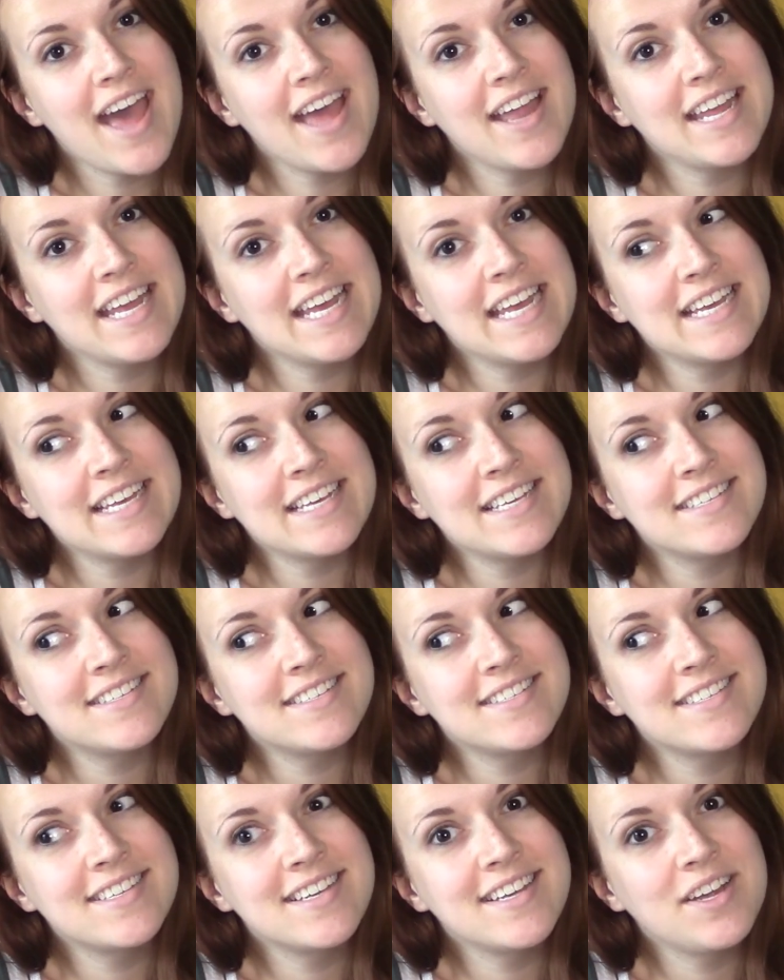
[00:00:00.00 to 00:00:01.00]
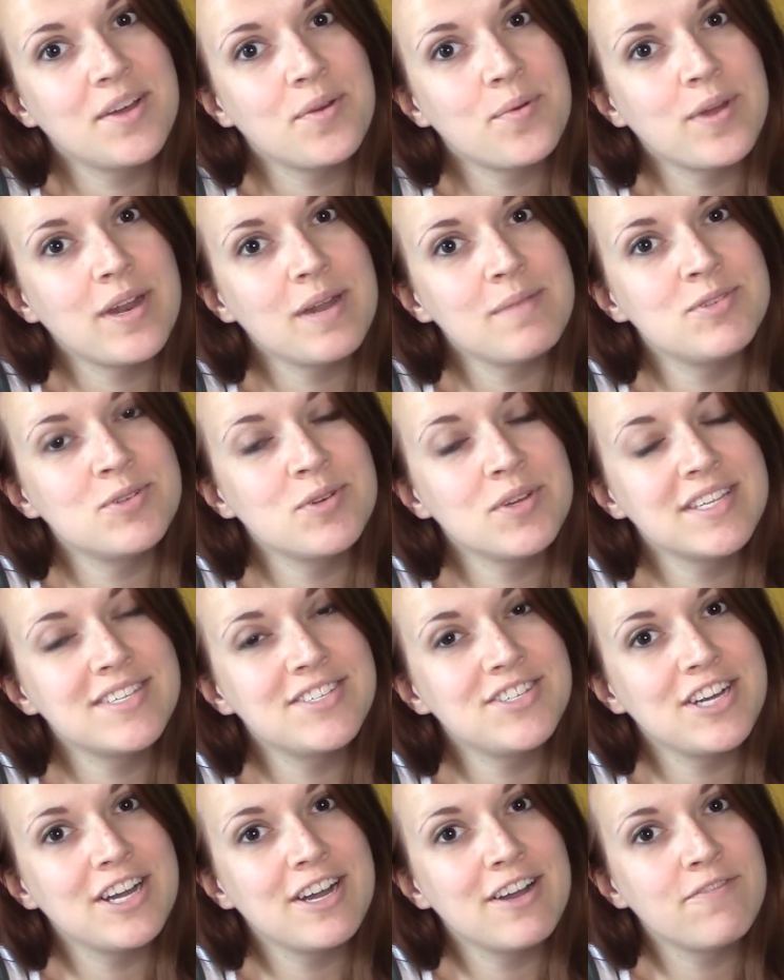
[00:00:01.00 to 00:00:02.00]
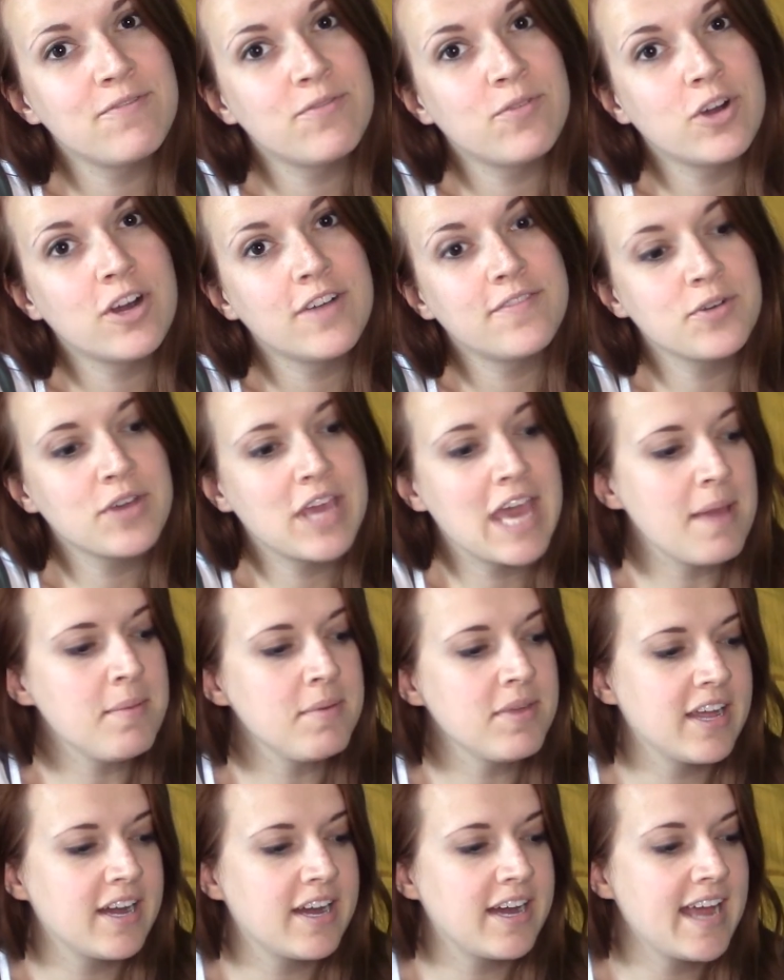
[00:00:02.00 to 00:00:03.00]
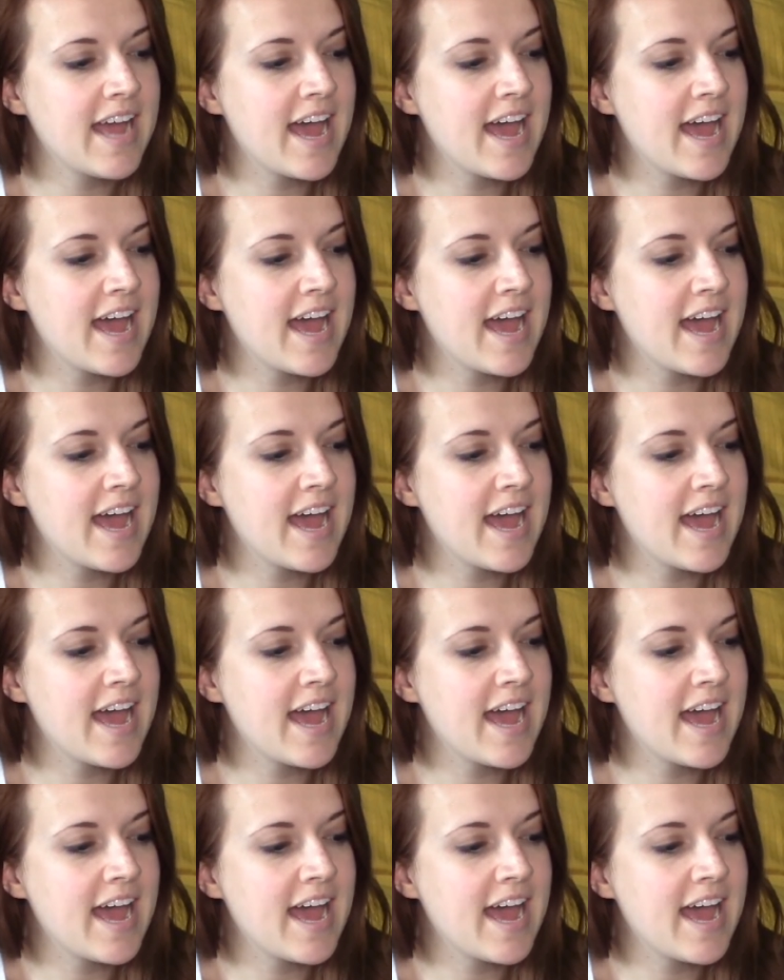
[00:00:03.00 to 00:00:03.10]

is what I'm doing this year for vocabulary.